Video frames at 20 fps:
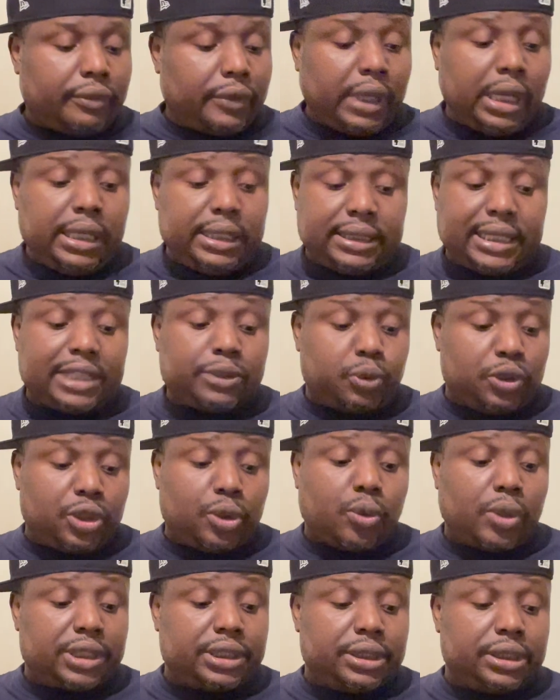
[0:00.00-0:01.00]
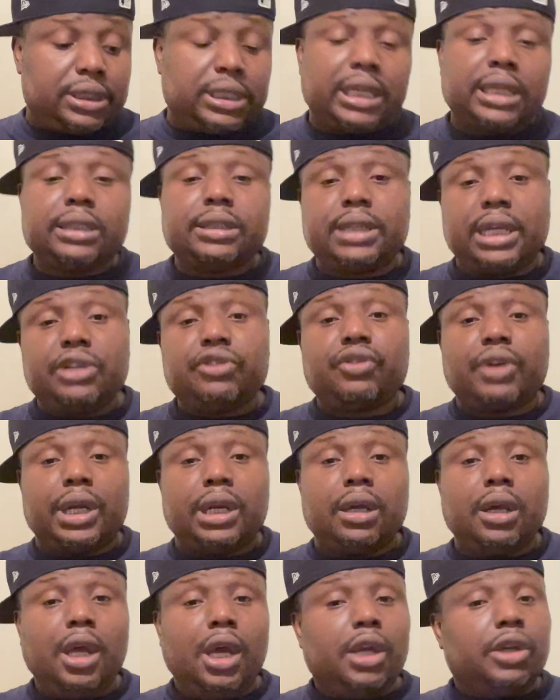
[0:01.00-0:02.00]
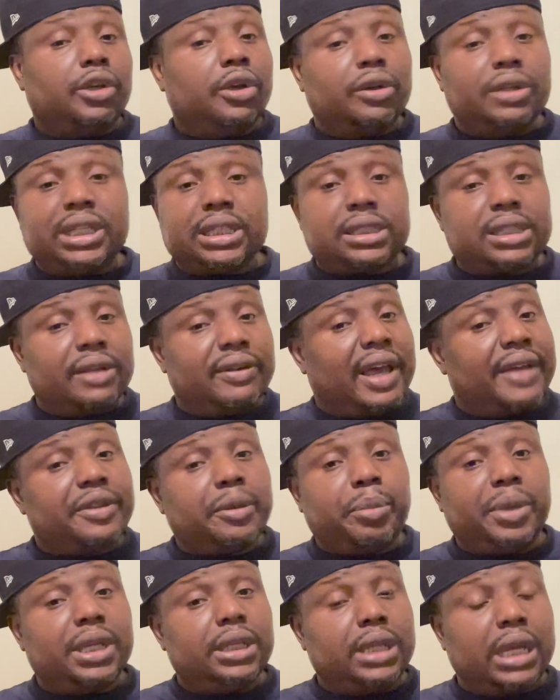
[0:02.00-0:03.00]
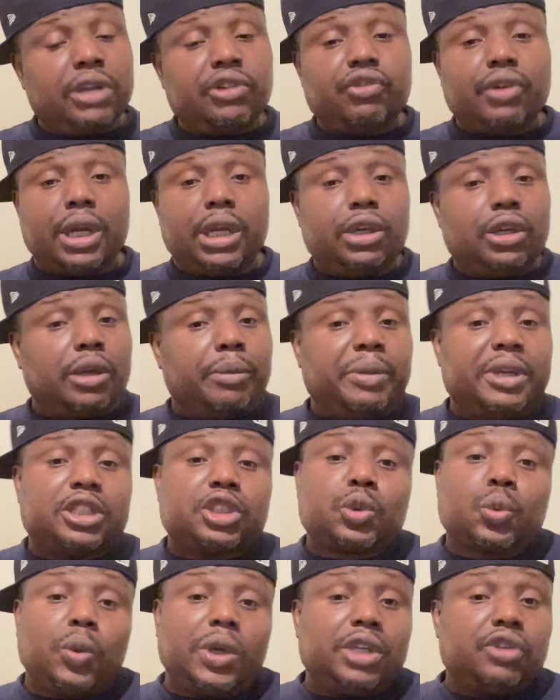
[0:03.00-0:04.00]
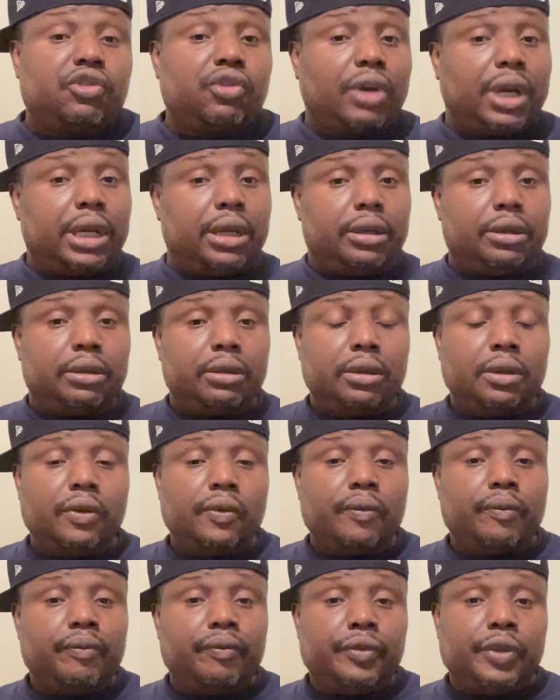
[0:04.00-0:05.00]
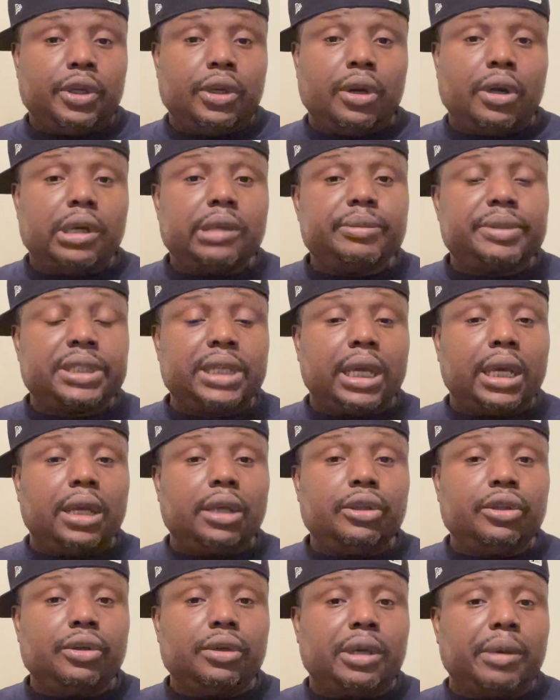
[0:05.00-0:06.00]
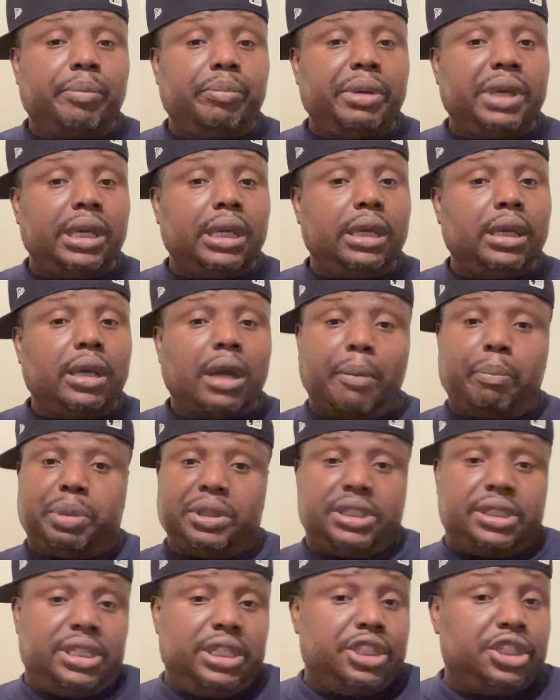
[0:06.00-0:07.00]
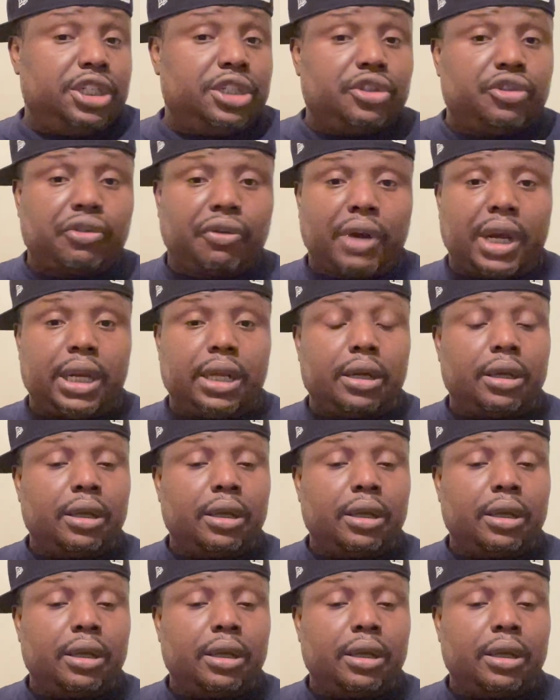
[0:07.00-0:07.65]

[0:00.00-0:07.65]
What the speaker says: Because that's what your question said, day trader. You don't necessarily have to be a day trader. You could be a swing trader. You know what I'm saying? You could be a position trader.